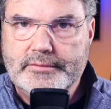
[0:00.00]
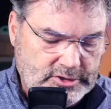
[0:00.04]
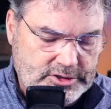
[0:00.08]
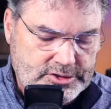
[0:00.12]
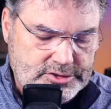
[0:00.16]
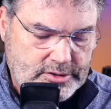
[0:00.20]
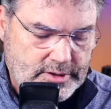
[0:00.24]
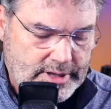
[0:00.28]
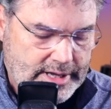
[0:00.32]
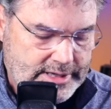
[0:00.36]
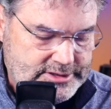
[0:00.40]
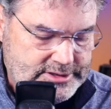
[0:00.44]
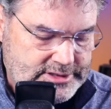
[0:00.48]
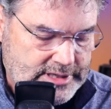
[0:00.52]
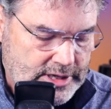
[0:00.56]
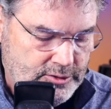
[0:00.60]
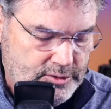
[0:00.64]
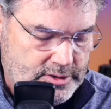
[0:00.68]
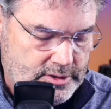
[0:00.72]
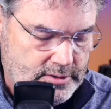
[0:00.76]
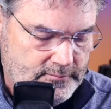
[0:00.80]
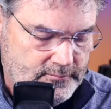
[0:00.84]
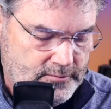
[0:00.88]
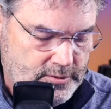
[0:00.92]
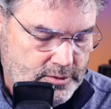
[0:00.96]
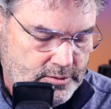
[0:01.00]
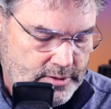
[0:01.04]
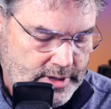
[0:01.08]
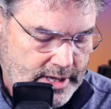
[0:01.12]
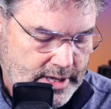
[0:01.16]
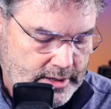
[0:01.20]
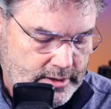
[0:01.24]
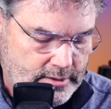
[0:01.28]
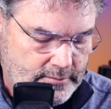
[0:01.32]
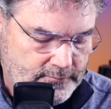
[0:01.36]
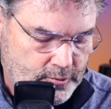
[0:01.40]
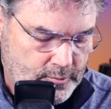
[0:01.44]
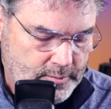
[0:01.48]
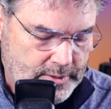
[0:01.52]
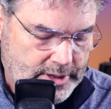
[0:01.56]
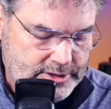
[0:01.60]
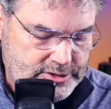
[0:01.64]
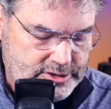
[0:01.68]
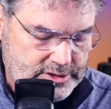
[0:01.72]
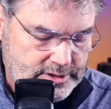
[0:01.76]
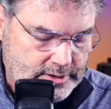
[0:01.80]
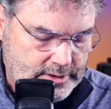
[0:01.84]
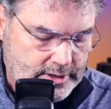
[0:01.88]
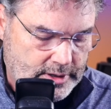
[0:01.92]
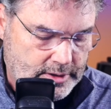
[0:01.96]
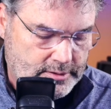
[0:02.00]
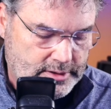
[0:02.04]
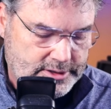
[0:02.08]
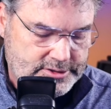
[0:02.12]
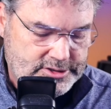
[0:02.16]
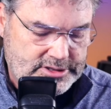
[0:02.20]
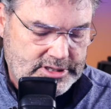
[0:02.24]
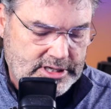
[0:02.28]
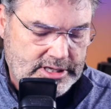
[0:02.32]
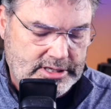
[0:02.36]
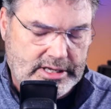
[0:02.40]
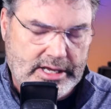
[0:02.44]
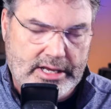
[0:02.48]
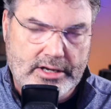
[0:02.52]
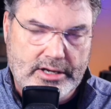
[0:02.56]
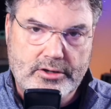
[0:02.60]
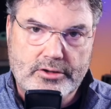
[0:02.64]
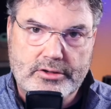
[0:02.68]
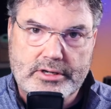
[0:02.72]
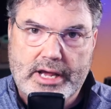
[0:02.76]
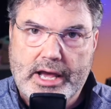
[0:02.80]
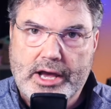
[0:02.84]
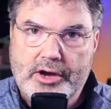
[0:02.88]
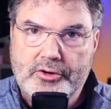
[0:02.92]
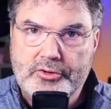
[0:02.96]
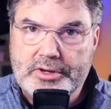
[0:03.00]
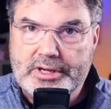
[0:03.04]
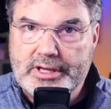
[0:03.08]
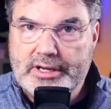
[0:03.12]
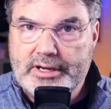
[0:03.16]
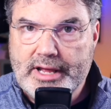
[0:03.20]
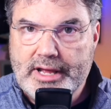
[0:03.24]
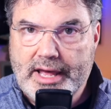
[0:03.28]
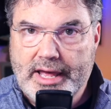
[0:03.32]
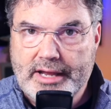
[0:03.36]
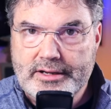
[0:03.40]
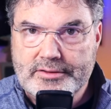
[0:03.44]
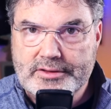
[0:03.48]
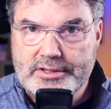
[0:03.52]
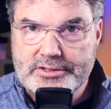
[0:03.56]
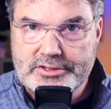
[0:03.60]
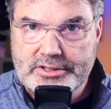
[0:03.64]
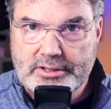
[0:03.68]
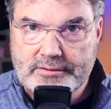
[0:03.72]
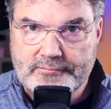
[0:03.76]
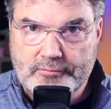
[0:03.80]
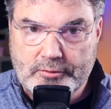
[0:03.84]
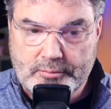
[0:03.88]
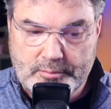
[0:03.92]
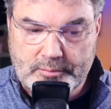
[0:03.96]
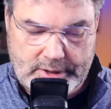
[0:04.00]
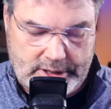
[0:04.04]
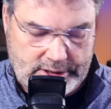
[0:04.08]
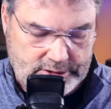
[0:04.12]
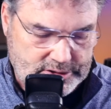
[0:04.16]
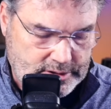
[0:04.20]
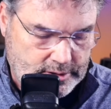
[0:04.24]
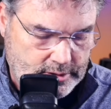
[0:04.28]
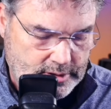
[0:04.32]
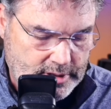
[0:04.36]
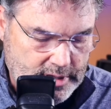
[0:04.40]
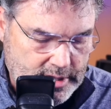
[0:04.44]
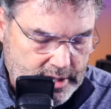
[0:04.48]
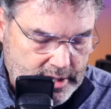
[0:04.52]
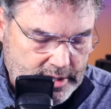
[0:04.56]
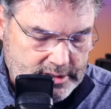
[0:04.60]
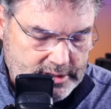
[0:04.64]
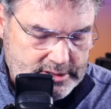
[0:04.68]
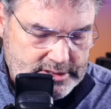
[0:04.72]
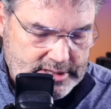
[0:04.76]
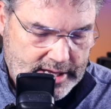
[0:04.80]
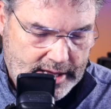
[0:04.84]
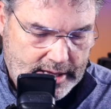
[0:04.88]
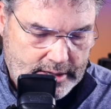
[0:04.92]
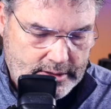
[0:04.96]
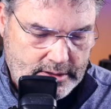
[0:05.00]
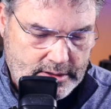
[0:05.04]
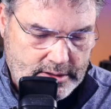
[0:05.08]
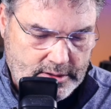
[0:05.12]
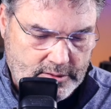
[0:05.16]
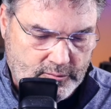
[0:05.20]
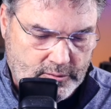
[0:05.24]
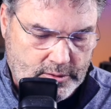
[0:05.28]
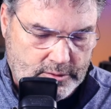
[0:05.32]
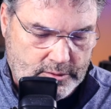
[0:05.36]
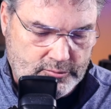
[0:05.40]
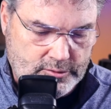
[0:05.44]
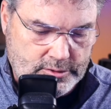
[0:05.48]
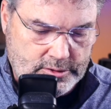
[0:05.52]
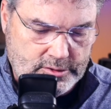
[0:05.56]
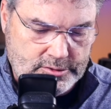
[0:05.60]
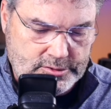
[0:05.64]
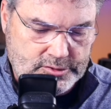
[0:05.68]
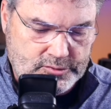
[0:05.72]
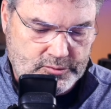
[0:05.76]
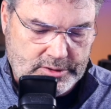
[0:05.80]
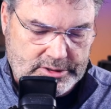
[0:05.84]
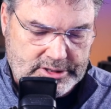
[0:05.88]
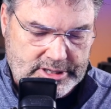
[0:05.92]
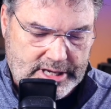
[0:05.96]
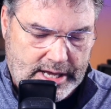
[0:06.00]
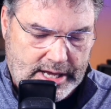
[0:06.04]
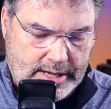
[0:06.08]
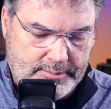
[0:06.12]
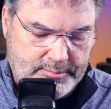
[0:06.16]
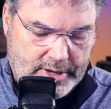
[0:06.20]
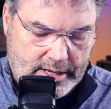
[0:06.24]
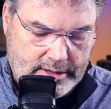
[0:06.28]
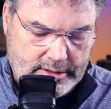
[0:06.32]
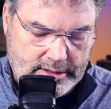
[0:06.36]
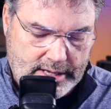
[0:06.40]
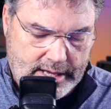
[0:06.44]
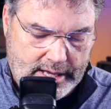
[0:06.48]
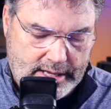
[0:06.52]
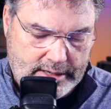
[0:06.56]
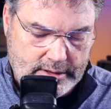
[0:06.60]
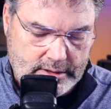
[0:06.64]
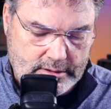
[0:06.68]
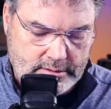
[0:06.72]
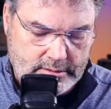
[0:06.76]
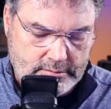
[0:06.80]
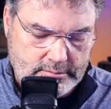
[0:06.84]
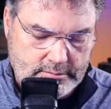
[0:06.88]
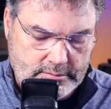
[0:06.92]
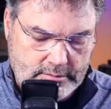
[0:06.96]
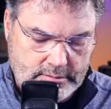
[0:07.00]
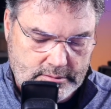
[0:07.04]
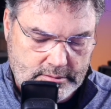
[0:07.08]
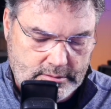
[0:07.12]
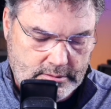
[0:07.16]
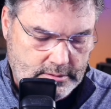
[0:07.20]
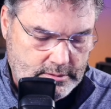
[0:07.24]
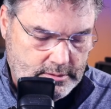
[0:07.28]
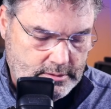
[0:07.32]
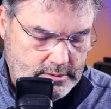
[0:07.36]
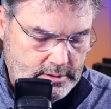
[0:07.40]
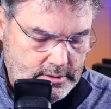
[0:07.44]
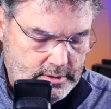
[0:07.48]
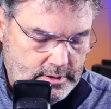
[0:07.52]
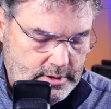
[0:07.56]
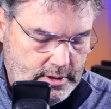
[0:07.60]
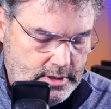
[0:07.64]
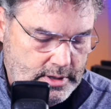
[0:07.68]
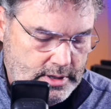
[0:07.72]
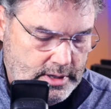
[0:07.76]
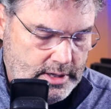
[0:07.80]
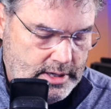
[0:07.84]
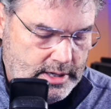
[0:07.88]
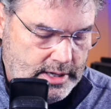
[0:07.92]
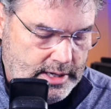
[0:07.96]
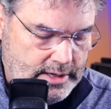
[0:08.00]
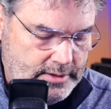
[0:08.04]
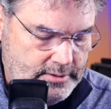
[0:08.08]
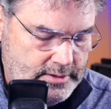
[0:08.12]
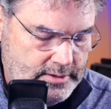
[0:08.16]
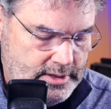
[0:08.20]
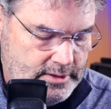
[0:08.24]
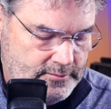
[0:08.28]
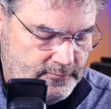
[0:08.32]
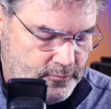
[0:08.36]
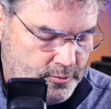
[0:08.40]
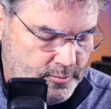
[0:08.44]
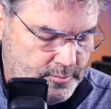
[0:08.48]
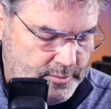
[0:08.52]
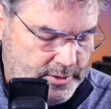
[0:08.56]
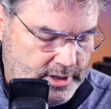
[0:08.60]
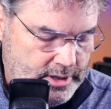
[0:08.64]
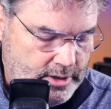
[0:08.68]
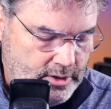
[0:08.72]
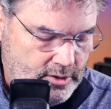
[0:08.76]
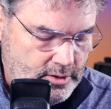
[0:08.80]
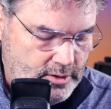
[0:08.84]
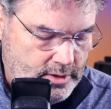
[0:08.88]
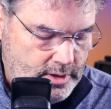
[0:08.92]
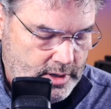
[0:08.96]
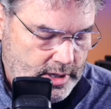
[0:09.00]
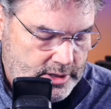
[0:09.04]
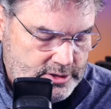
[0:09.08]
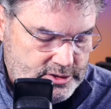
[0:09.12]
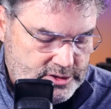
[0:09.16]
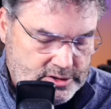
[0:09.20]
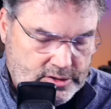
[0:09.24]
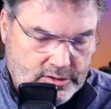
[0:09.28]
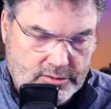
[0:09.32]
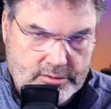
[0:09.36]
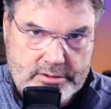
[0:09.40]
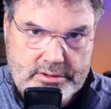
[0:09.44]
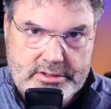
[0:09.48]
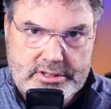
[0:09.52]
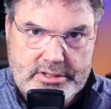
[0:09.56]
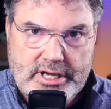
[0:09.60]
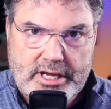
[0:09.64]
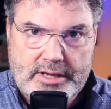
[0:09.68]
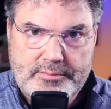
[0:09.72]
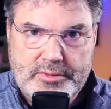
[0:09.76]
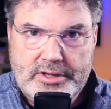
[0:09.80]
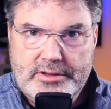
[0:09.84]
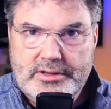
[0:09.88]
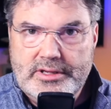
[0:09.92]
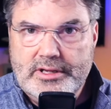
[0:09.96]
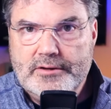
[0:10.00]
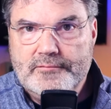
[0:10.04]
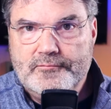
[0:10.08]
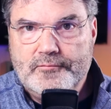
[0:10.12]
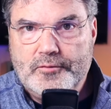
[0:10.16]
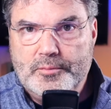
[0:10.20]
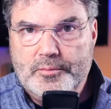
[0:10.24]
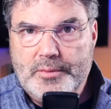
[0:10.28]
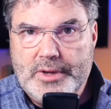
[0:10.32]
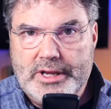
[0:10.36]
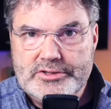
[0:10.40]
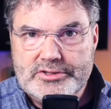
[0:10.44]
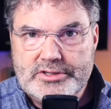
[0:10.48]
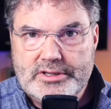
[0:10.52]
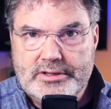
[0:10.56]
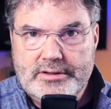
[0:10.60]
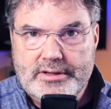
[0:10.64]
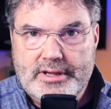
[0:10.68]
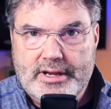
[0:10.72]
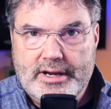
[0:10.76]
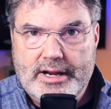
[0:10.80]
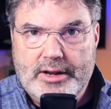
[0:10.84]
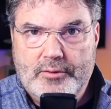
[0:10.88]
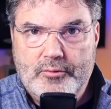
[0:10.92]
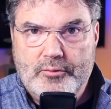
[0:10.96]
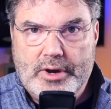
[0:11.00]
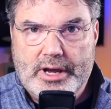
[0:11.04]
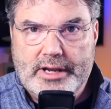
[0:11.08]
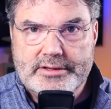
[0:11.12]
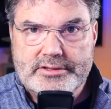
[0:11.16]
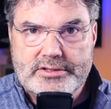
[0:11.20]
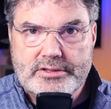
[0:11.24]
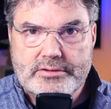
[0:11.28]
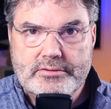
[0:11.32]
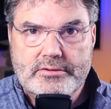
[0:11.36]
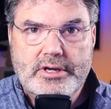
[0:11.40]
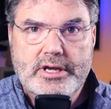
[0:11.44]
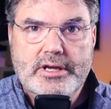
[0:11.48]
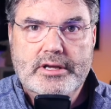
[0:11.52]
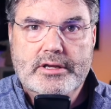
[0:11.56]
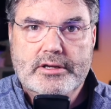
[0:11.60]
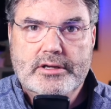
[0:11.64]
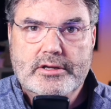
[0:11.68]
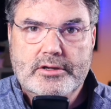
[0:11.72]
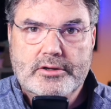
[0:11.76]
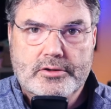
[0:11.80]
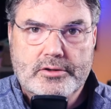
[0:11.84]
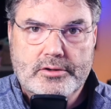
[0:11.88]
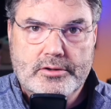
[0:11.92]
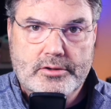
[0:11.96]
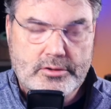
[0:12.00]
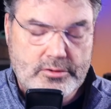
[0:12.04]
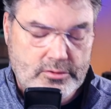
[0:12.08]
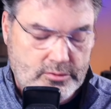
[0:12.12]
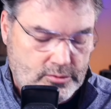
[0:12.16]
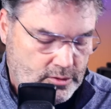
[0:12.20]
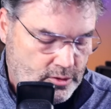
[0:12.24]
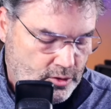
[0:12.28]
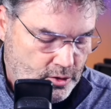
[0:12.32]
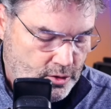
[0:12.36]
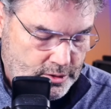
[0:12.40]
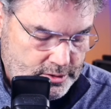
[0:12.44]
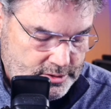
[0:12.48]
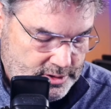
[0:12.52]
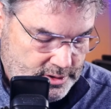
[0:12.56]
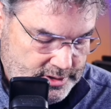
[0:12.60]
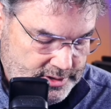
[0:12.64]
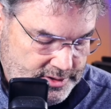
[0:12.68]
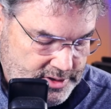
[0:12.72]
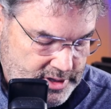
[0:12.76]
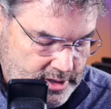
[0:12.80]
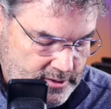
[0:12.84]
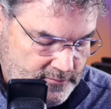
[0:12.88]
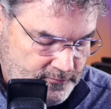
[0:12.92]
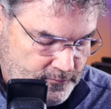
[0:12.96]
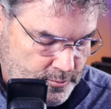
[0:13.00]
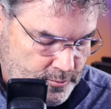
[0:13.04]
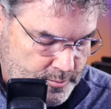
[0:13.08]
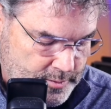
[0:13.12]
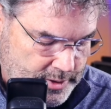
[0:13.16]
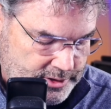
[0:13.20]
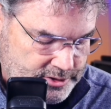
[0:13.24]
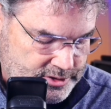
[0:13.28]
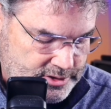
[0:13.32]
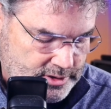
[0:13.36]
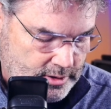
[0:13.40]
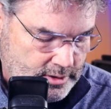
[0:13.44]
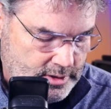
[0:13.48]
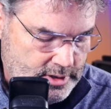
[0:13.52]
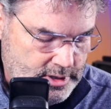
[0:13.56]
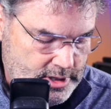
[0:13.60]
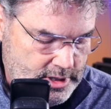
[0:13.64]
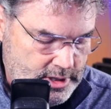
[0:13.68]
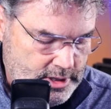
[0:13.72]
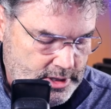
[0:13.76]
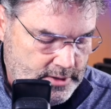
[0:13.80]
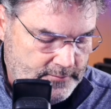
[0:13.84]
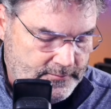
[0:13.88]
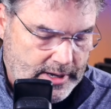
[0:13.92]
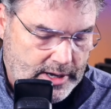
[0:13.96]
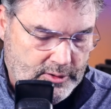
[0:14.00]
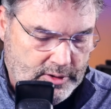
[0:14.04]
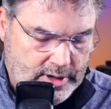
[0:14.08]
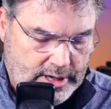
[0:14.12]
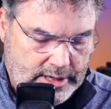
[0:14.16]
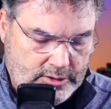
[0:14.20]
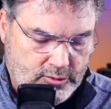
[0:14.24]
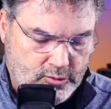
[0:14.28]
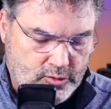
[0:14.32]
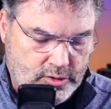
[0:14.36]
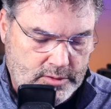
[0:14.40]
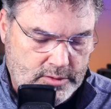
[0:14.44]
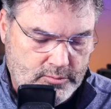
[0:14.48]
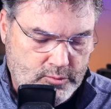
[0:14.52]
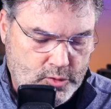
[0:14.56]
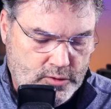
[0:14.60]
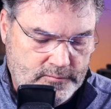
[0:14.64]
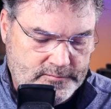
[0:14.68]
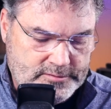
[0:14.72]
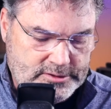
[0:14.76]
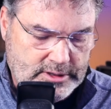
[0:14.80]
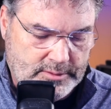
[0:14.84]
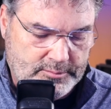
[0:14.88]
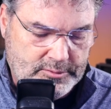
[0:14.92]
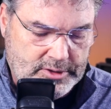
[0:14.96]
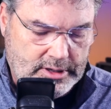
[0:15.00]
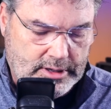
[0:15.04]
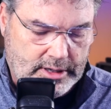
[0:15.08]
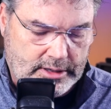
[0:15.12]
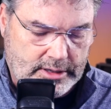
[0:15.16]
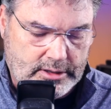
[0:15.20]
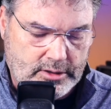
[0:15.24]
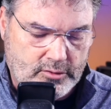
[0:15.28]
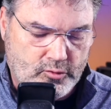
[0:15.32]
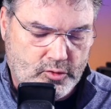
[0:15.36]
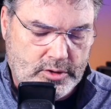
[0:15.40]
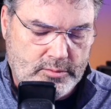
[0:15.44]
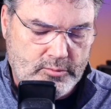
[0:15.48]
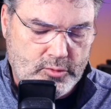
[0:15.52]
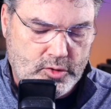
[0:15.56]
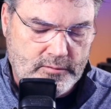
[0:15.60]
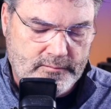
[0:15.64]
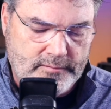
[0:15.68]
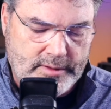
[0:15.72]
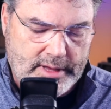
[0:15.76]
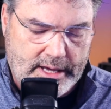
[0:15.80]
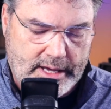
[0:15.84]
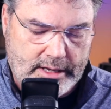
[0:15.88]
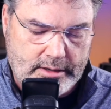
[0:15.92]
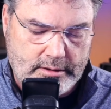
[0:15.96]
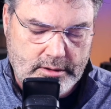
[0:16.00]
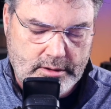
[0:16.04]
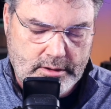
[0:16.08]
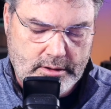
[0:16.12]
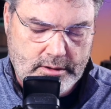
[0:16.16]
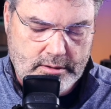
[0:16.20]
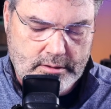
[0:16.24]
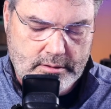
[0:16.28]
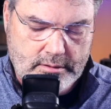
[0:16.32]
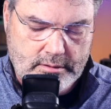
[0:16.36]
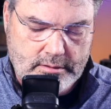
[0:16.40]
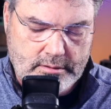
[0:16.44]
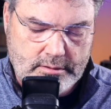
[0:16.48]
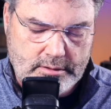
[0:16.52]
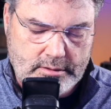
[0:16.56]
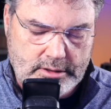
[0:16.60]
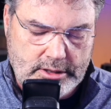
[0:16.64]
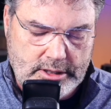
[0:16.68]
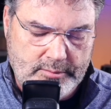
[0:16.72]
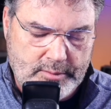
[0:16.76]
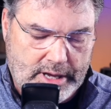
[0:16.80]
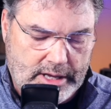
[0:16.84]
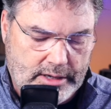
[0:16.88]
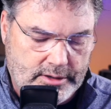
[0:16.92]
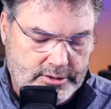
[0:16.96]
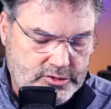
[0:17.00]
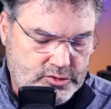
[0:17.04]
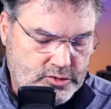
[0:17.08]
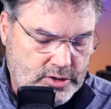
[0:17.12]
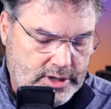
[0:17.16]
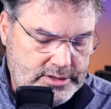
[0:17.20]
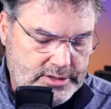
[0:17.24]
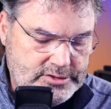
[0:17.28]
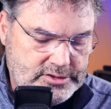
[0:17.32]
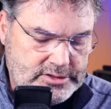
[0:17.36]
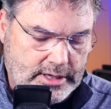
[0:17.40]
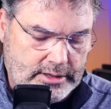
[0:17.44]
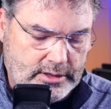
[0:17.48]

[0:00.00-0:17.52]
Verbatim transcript: So that's how we can view that information there. Let's take a look at how we can edit this information. To edit it, what we do is we tap on edit. And then from here, I just go and type in the information that I want to include or delete the information. If I want to remove something, I can remove that email address.